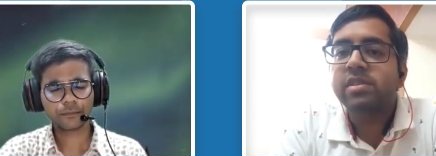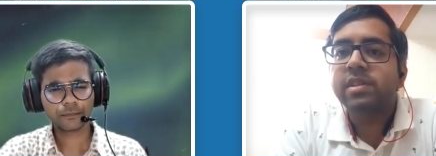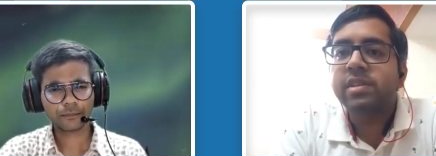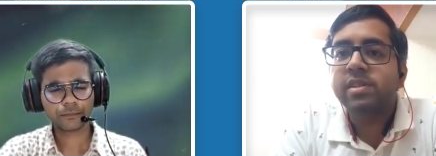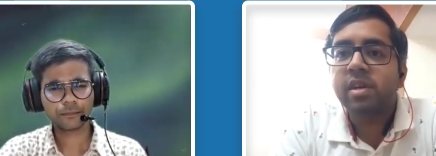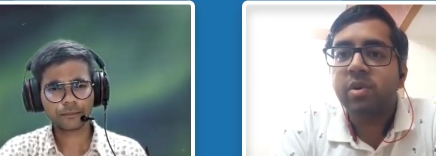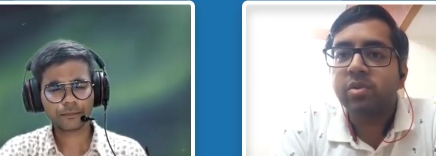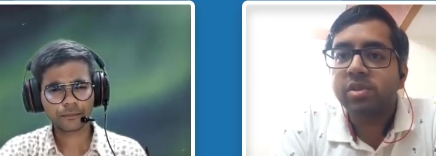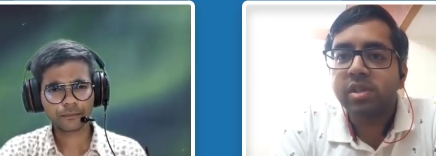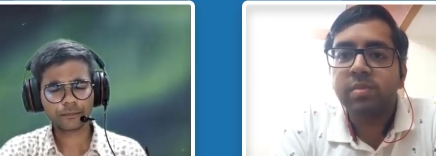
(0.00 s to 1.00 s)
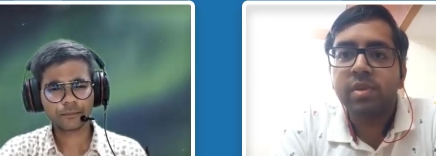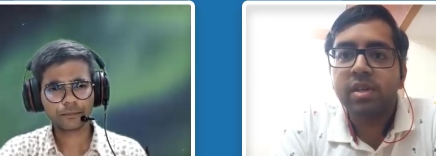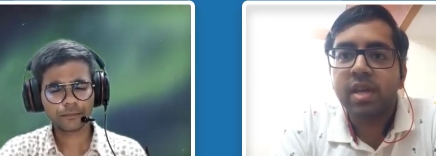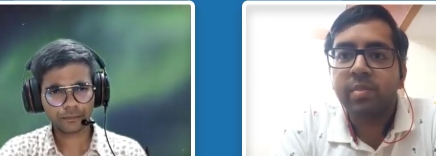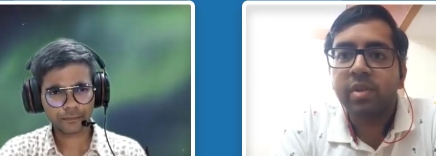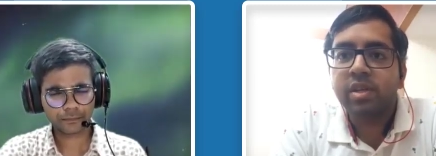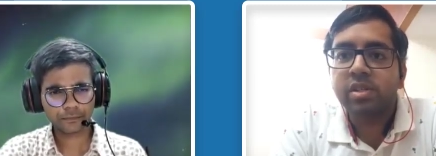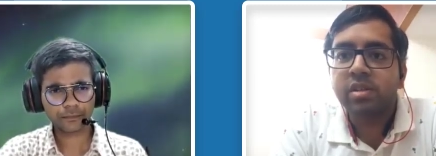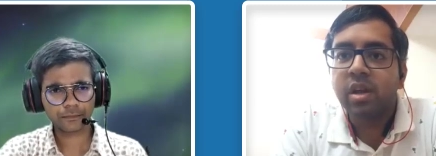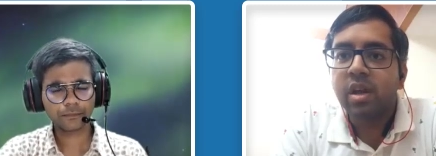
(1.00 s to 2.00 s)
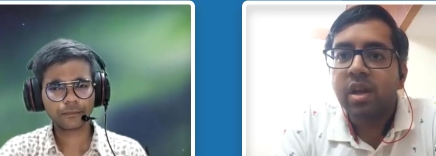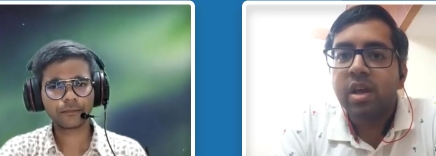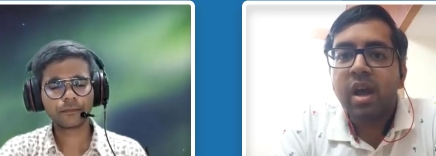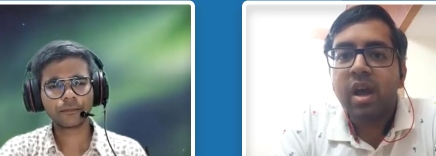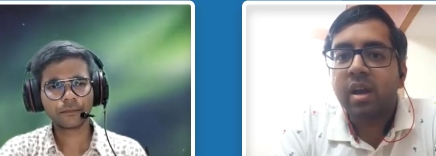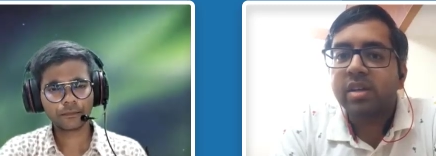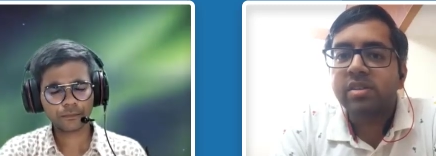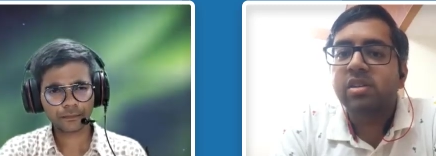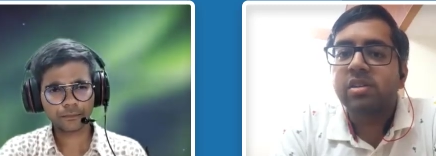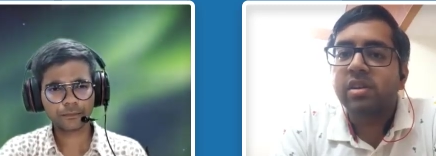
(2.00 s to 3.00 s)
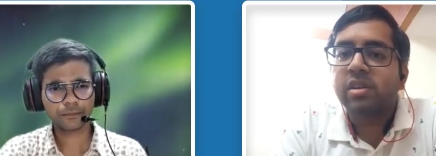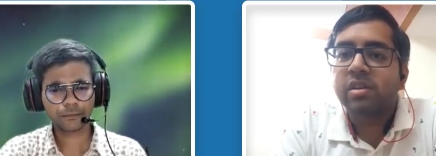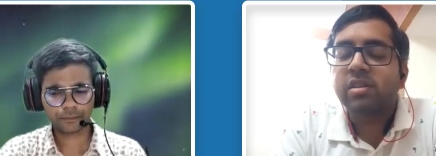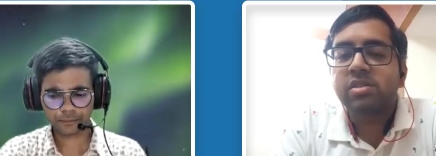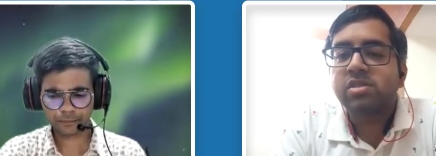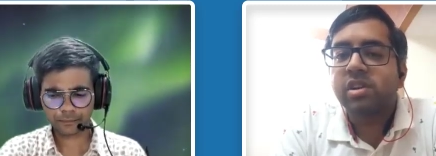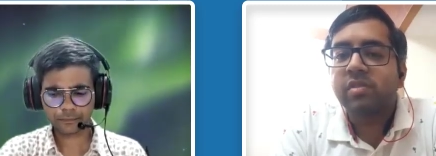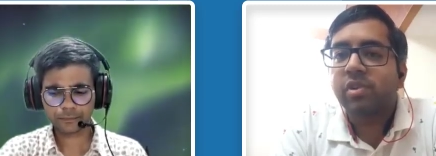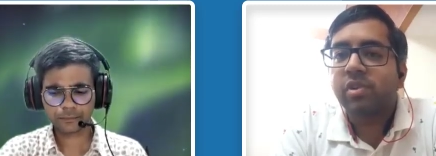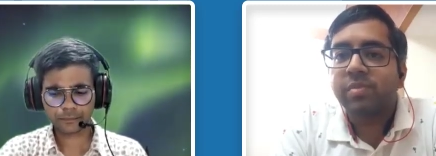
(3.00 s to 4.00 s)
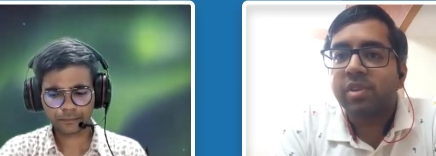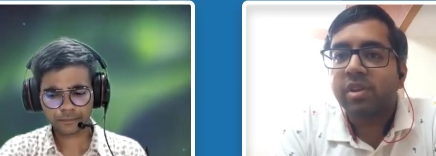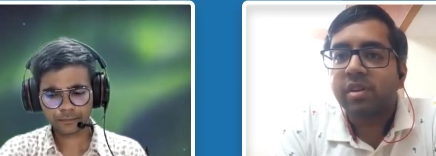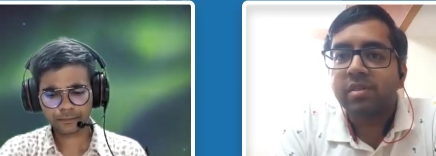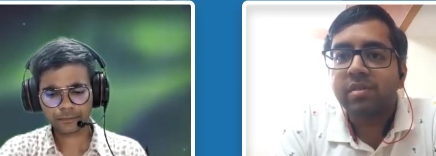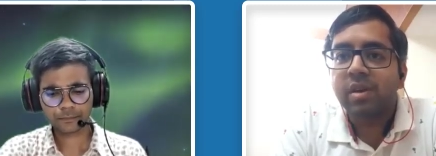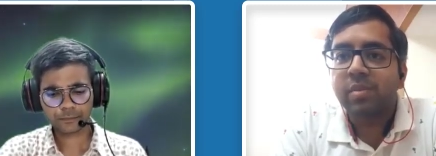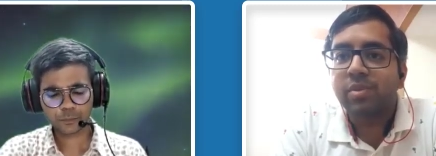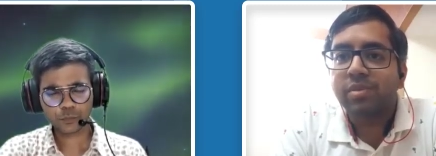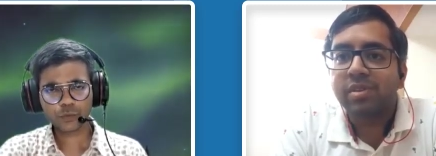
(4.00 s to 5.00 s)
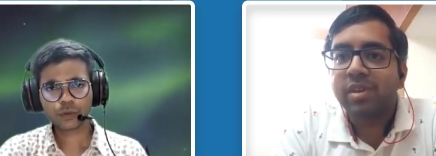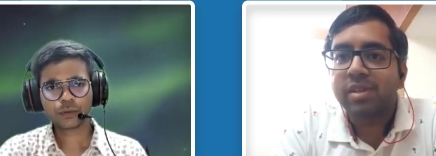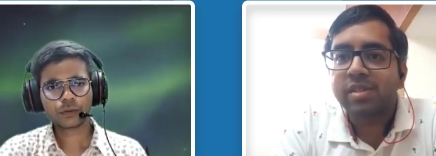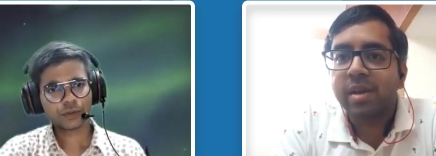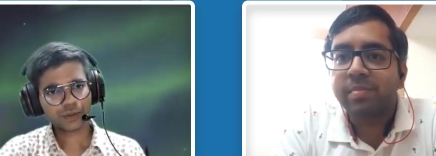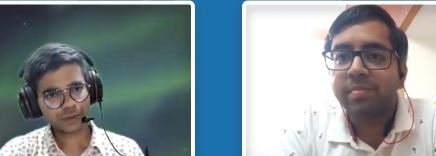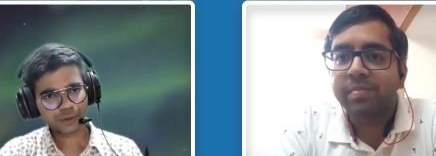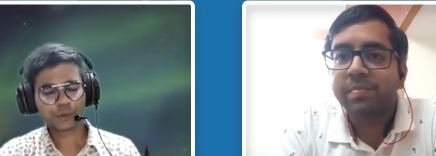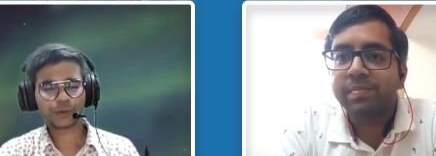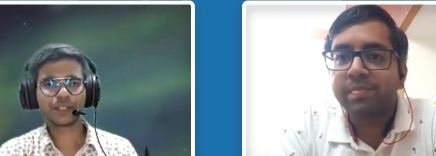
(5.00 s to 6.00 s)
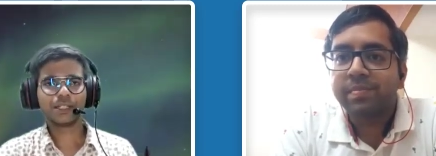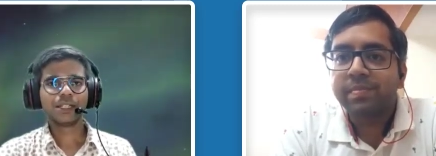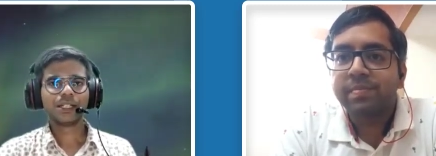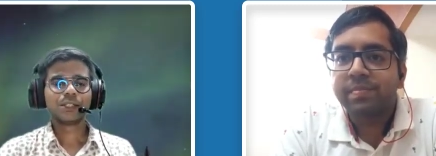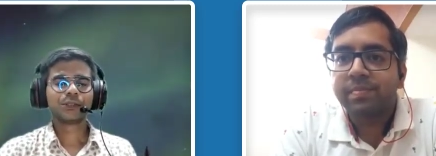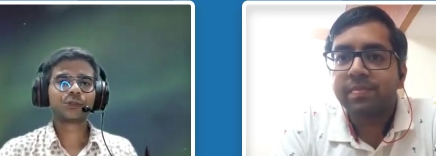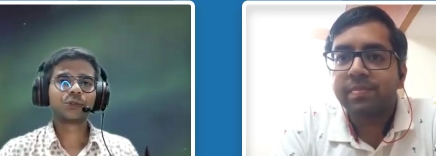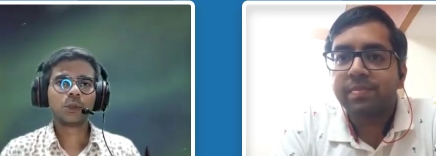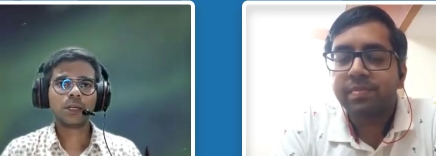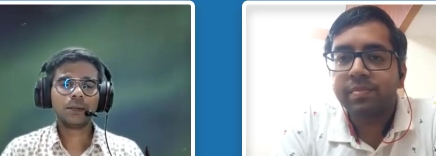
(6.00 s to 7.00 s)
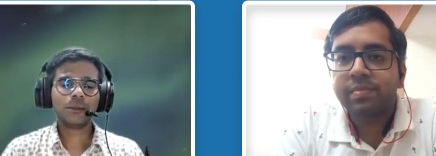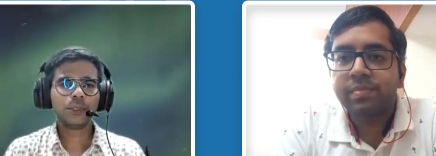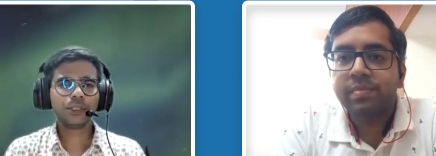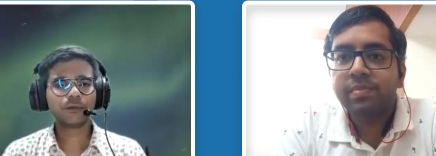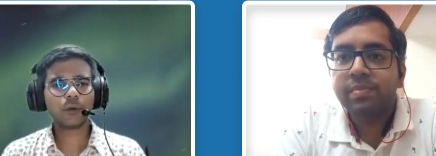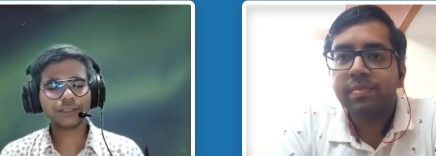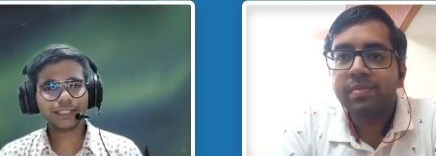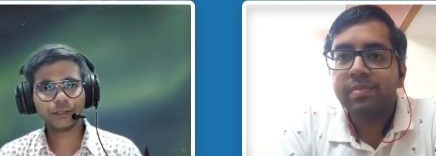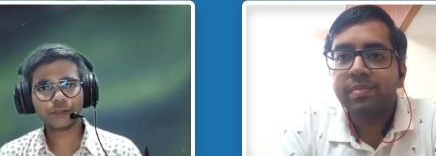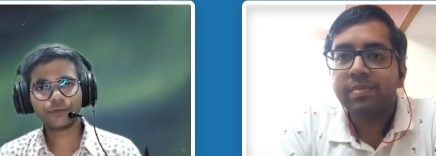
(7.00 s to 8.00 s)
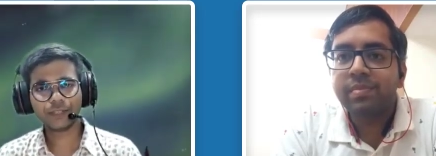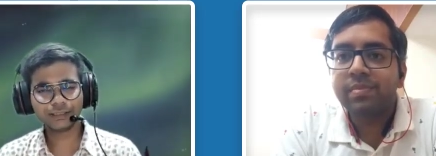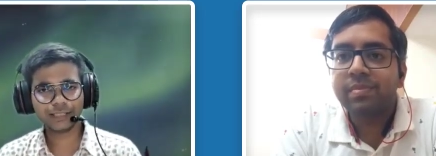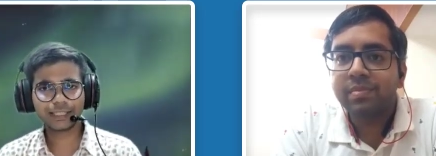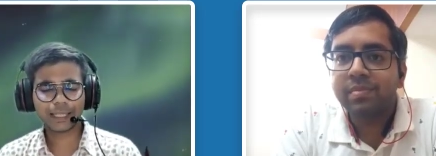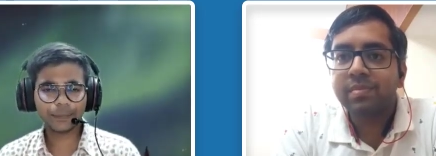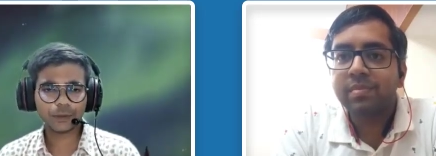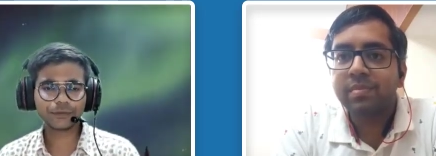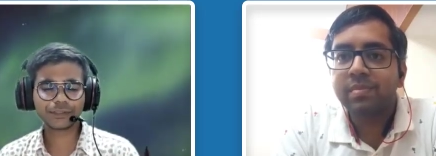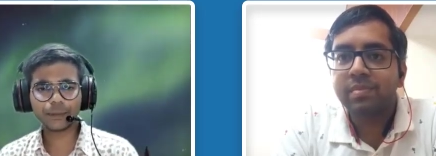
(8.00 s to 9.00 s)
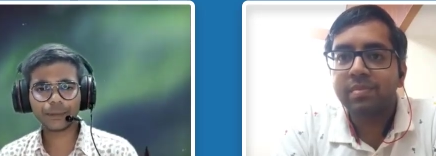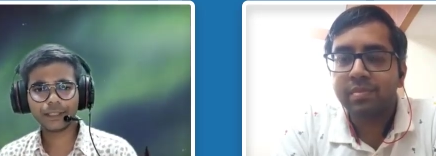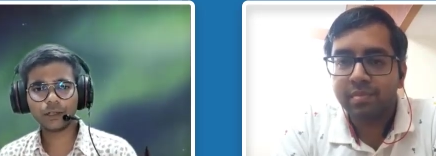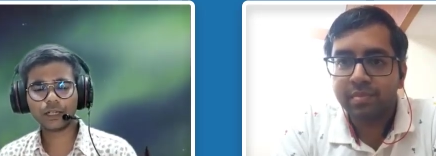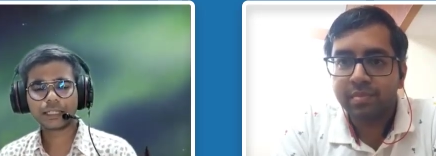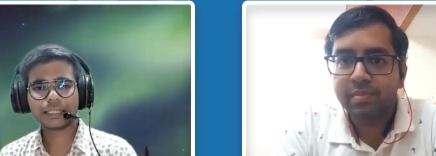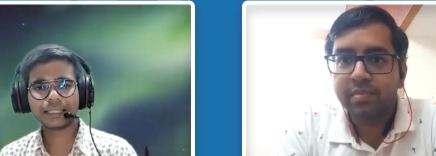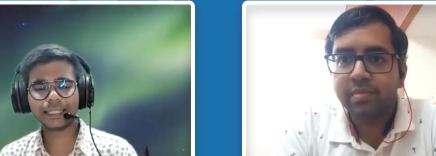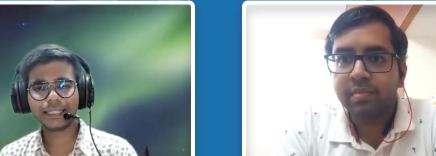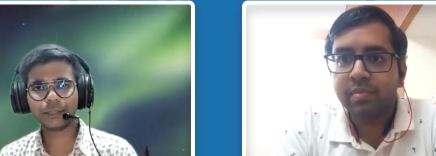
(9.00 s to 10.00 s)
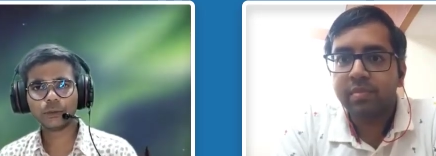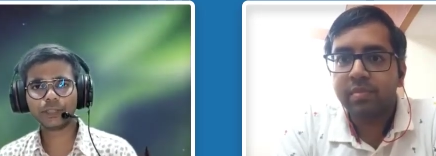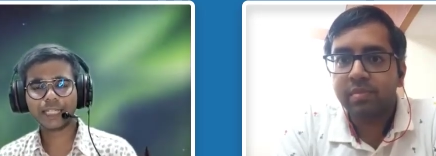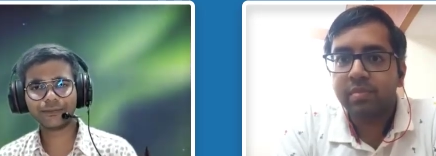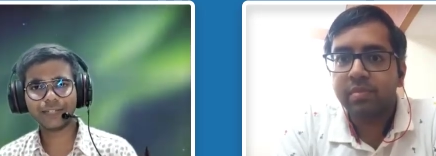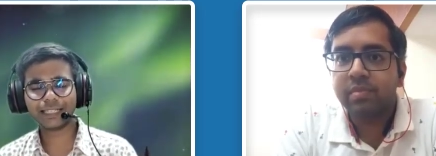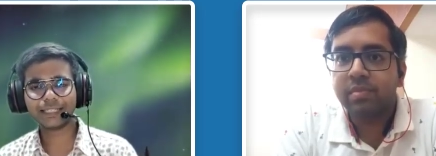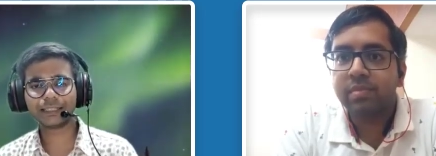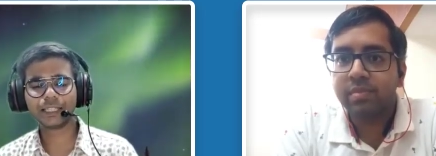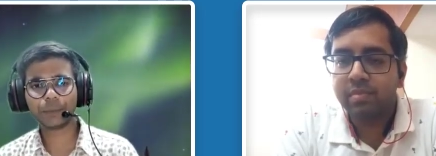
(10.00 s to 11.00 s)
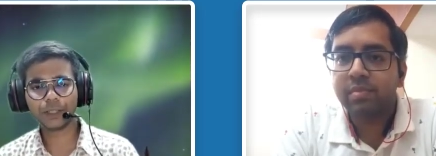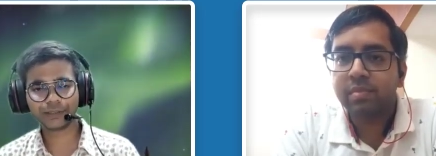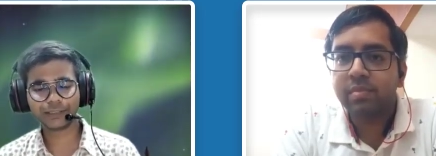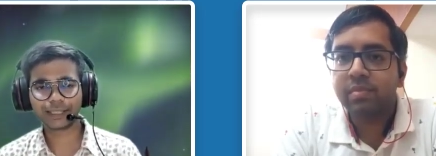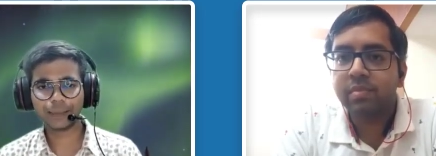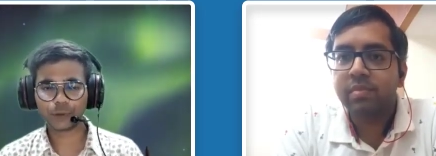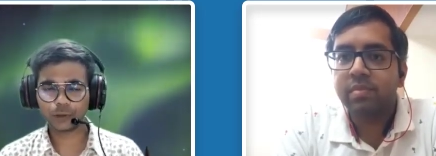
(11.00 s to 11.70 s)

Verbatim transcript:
Speaker 1: very seriously about the sebi examination and i started studying from then about the exam
Speaker 2: okay so uh, Mohit, was it your first attempt of sebi or did you give any other previous attempt